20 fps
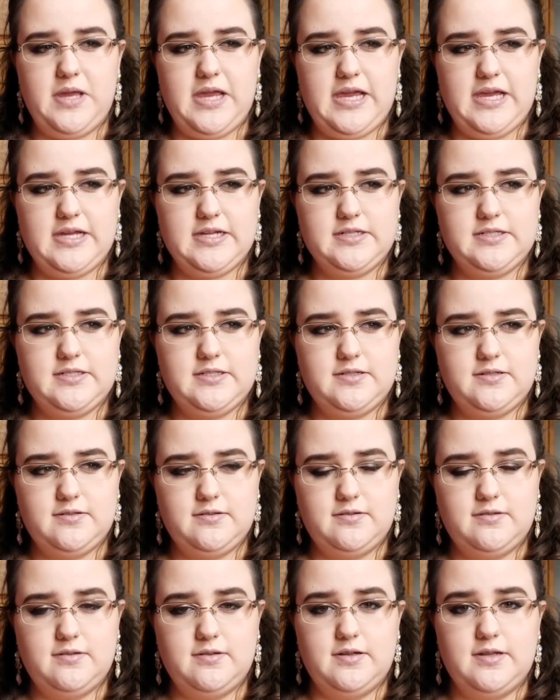panned,
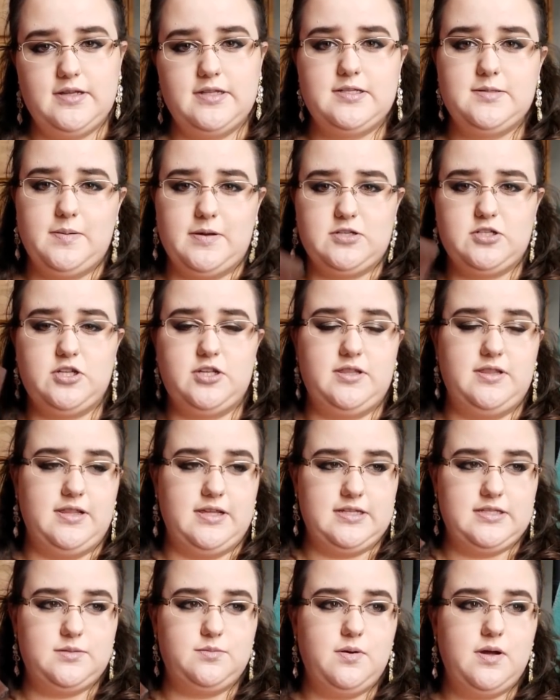especially
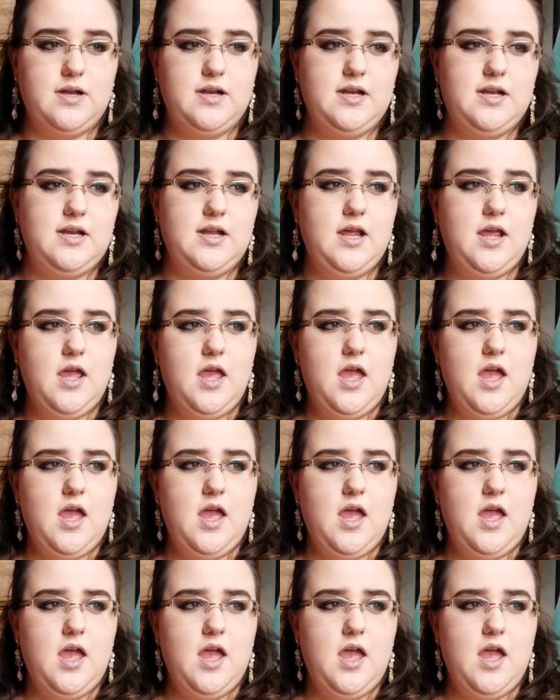this one,